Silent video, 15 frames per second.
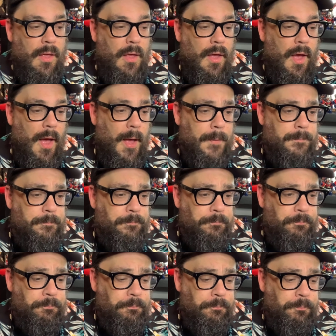And
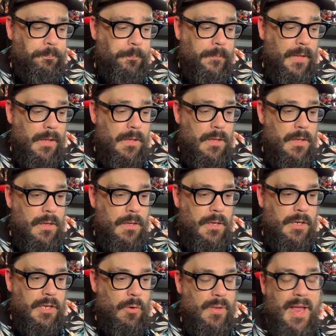
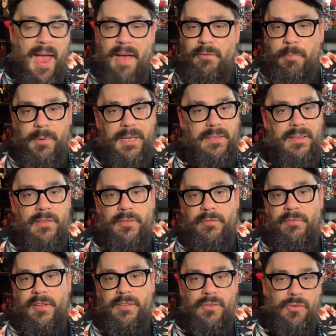I have a pretty extensive
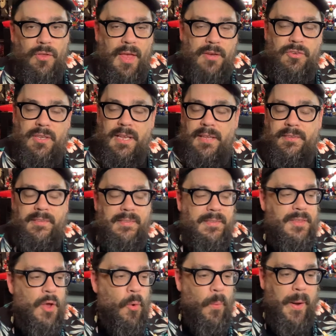vintage collection. It's
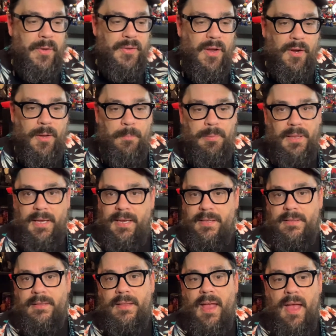nowhere near complete,
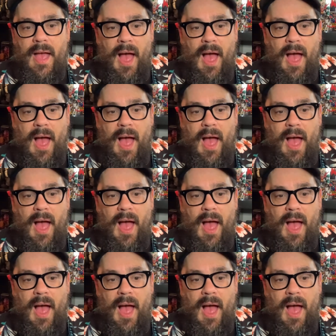and